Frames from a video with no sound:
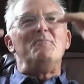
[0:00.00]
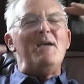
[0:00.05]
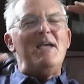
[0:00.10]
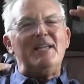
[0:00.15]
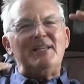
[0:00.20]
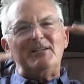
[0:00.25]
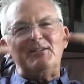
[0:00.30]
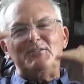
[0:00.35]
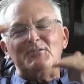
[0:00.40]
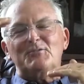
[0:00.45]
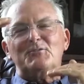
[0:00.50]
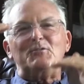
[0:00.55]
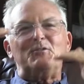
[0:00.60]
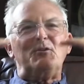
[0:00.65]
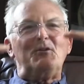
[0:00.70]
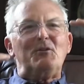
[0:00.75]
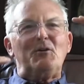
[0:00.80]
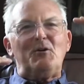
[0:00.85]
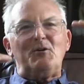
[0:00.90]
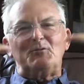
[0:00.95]
Making
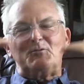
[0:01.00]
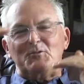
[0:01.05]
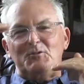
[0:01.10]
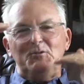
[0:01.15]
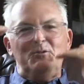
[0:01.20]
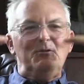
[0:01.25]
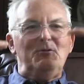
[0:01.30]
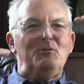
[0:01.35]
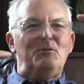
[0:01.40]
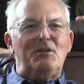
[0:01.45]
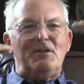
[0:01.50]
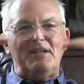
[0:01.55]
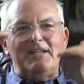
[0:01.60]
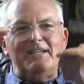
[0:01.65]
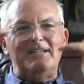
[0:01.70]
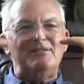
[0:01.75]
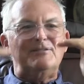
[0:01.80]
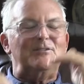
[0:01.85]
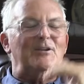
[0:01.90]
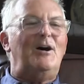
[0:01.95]
sure those two
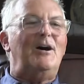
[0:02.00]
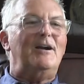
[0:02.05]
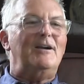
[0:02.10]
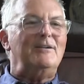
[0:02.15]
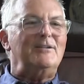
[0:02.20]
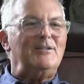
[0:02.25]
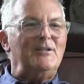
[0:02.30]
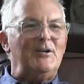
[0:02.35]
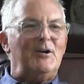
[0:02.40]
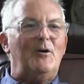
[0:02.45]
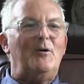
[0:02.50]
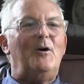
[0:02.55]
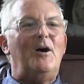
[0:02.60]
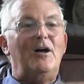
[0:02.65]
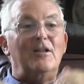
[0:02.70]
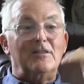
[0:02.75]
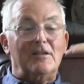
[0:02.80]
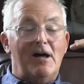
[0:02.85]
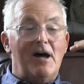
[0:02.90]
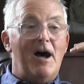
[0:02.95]
things are, you know,
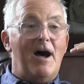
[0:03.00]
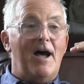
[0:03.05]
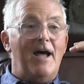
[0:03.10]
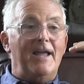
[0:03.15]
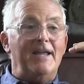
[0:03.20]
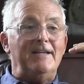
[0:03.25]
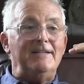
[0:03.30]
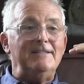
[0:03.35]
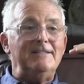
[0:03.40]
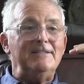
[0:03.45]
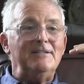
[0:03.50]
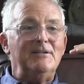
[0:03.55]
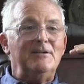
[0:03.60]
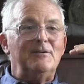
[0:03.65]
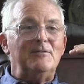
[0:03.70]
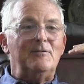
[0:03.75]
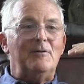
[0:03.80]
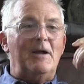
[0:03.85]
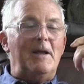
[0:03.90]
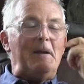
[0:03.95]
aligned,
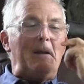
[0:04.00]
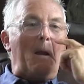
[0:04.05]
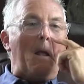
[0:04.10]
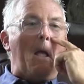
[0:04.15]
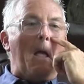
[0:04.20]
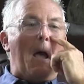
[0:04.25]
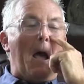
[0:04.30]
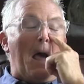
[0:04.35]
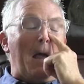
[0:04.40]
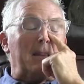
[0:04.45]
right?